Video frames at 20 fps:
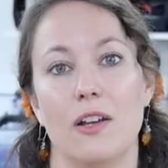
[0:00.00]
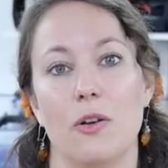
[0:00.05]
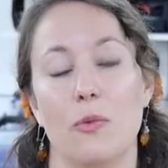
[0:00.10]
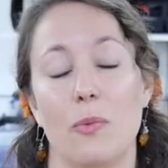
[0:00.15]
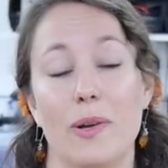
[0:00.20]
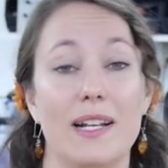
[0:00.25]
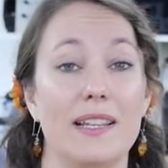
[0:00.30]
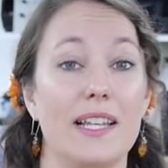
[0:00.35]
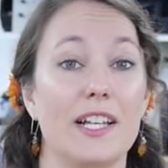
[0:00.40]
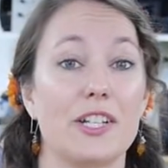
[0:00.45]

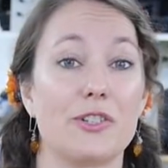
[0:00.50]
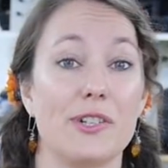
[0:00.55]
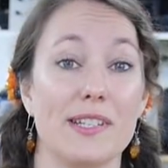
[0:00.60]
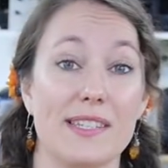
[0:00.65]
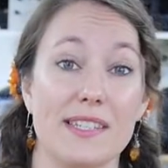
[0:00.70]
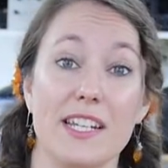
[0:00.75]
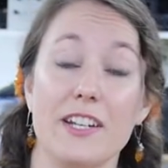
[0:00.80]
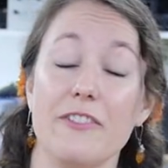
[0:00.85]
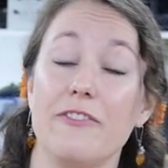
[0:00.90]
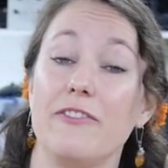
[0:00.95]
When
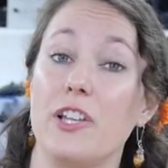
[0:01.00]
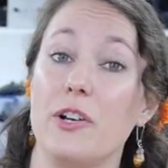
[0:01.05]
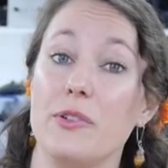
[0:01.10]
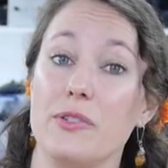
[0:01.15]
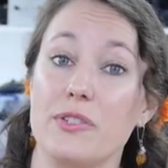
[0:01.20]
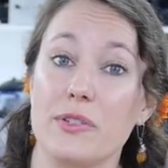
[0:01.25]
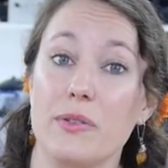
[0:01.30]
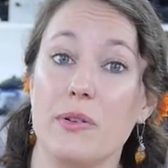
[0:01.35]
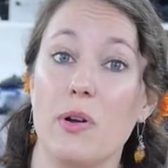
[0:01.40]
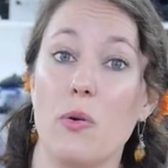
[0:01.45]
electricity
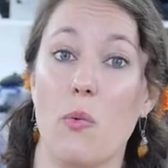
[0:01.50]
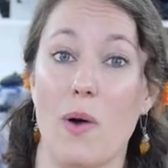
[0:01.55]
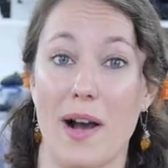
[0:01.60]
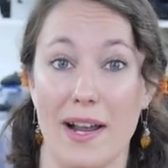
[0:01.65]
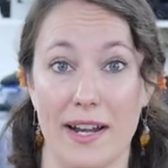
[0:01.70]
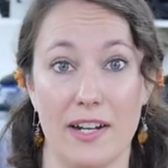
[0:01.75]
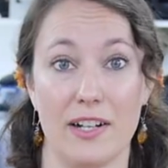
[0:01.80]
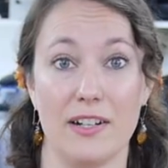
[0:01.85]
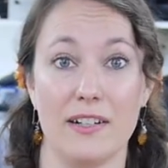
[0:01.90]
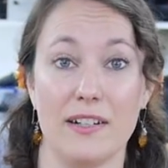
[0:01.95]
flows through a
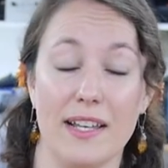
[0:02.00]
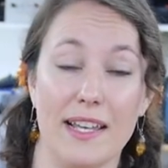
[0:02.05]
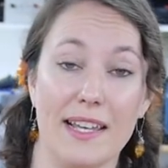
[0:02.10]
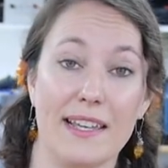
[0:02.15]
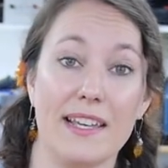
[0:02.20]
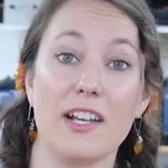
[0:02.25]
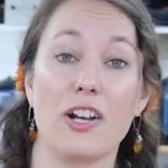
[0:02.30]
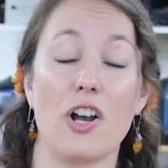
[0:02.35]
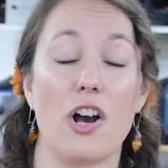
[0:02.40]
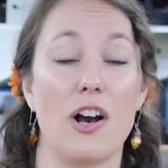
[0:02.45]
wire, it
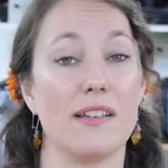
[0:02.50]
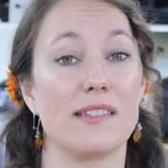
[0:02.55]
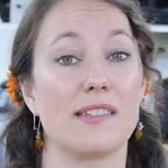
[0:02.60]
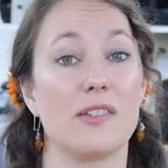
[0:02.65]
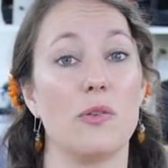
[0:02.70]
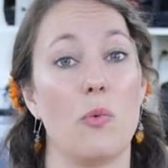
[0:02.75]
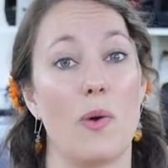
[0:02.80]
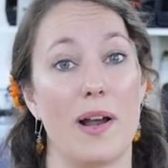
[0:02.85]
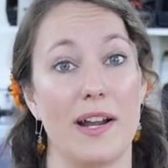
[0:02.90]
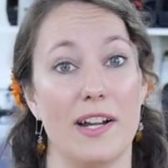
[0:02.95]
can cause
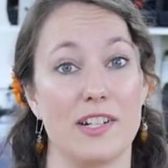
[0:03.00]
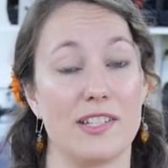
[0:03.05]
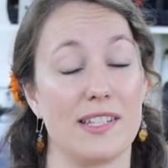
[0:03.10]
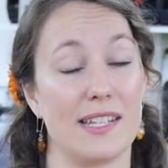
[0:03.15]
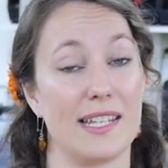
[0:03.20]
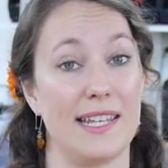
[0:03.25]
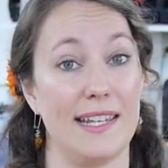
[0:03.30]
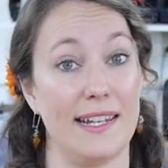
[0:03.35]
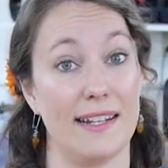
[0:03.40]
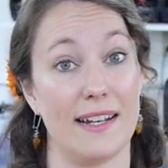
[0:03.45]
the wire
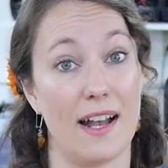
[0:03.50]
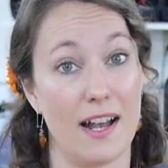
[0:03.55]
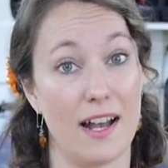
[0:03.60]
to heat